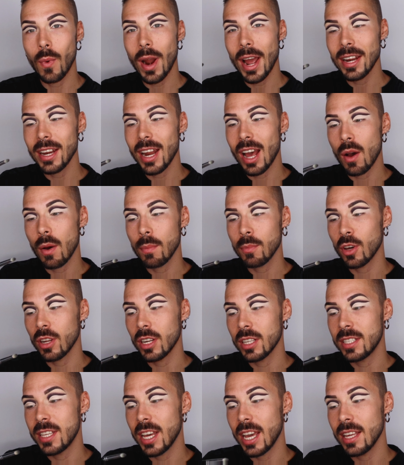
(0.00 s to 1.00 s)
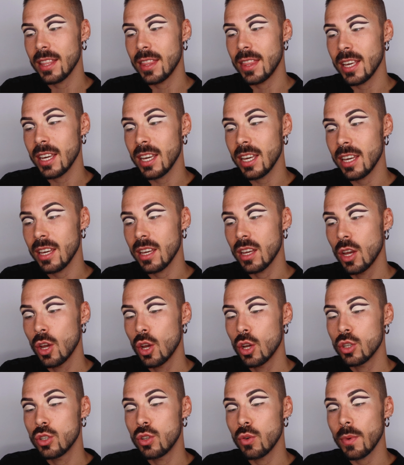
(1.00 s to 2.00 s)
Right now I'm gonna take the
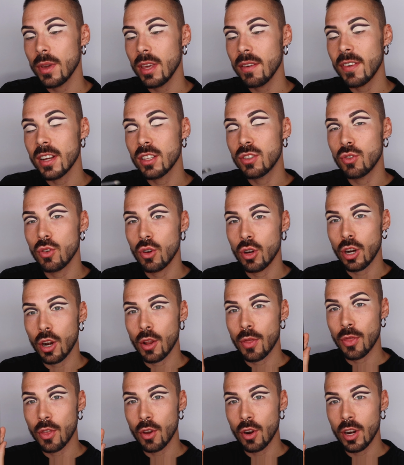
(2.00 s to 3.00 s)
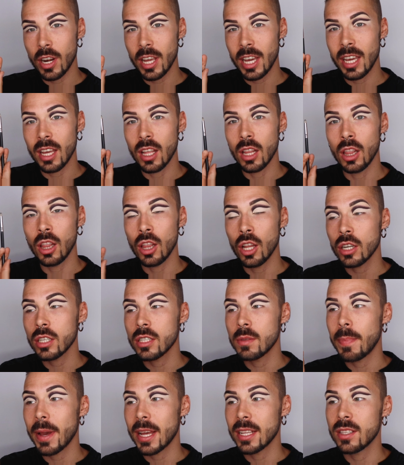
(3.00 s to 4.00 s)
Zoeva 230
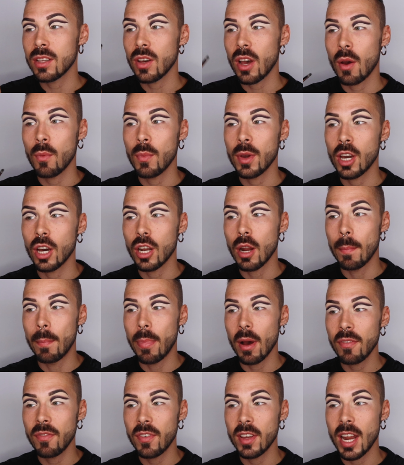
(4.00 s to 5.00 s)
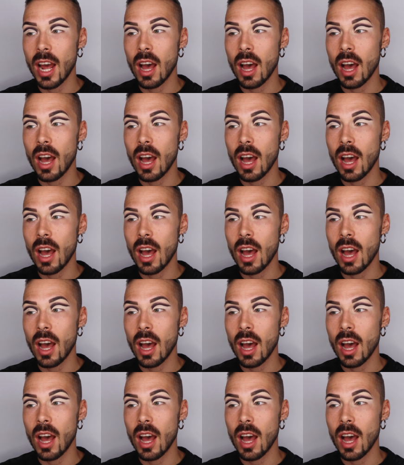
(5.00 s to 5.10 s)
Luxe pencil and we're gonna buff